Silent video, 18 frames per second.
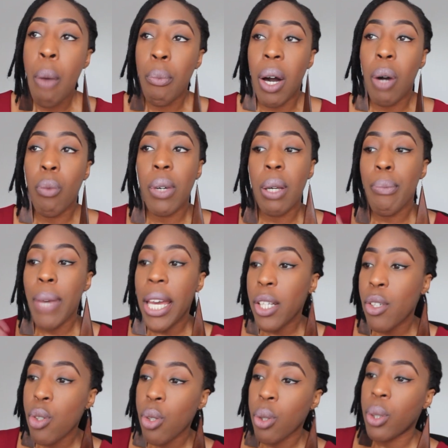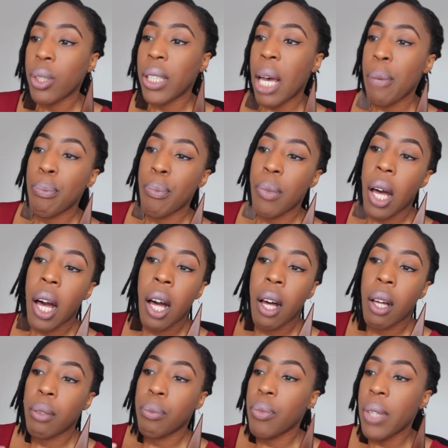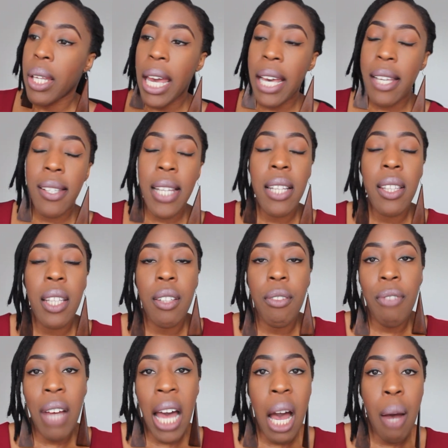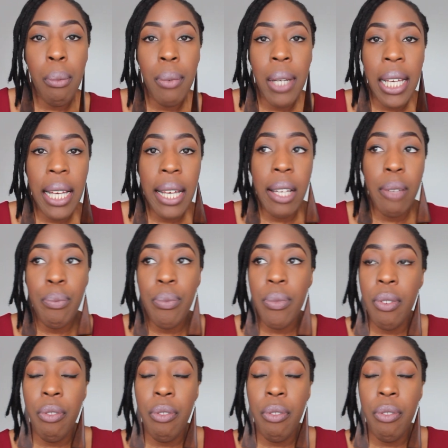but we made sure that our extended family,